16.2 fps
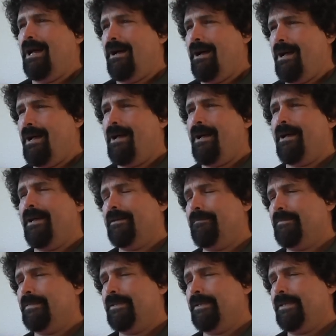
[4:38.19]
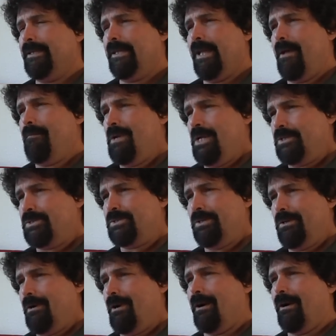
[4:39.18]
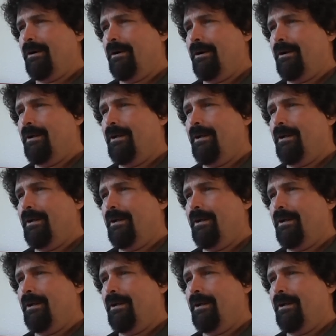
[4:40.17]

I'm not sure.